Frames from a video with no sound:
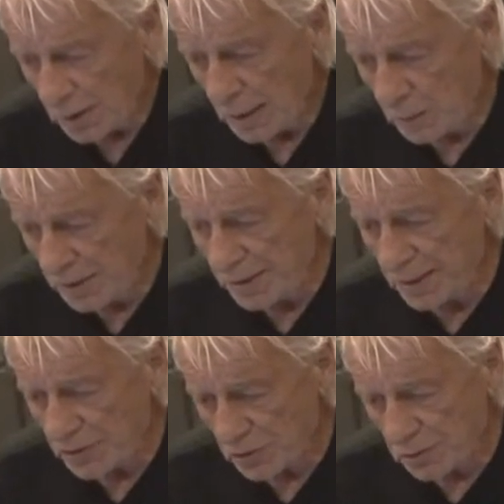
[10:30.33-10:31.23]
Now
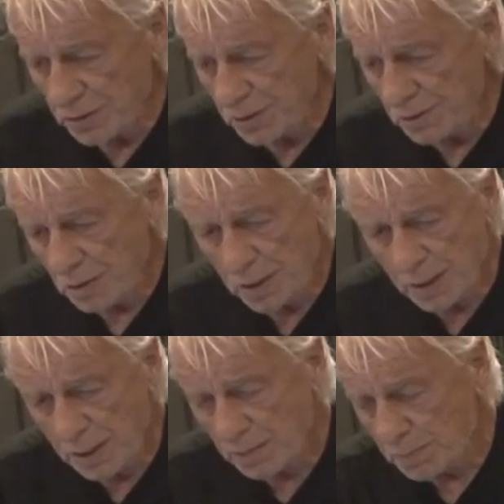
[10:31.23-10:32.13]
that's a linear line. I
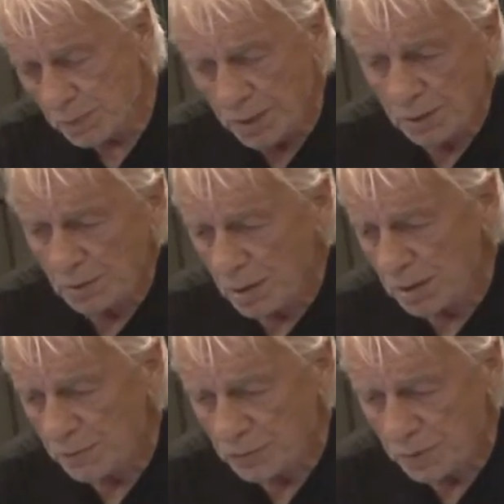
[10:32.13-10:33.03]
didn't break a line
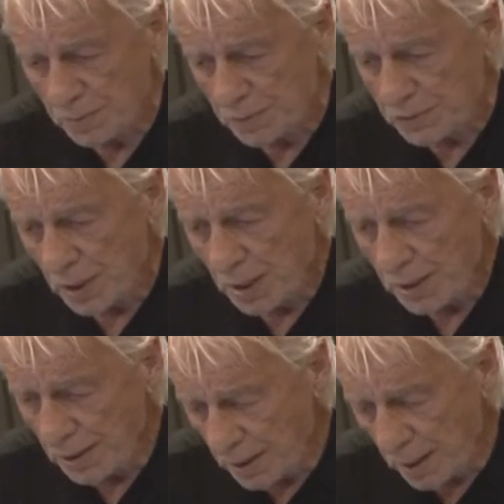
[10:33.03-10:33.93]
of triplets.
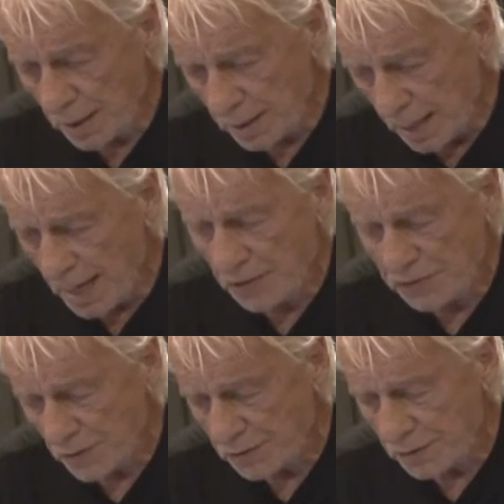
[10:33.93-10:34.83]
Yeah, I
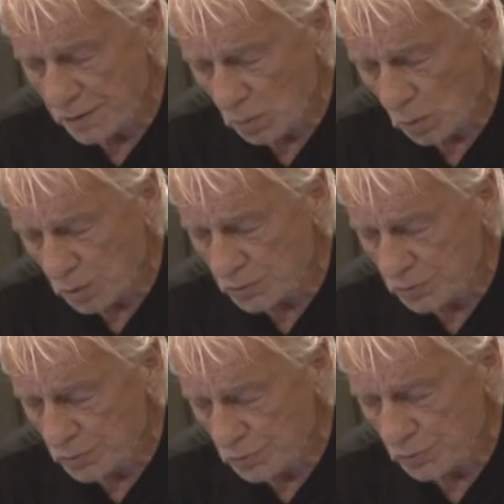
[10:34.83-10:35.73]
accented the 1,
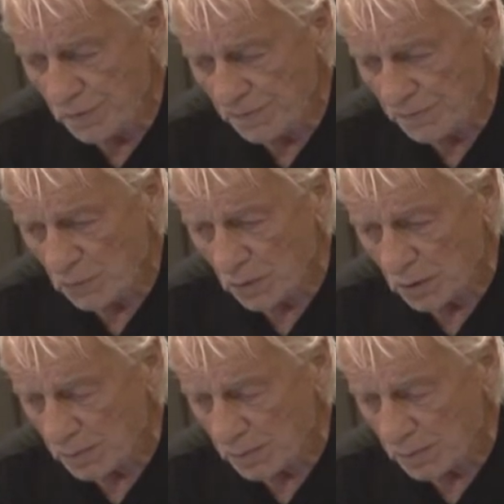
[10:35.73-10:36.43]
2, 3, 4. I'm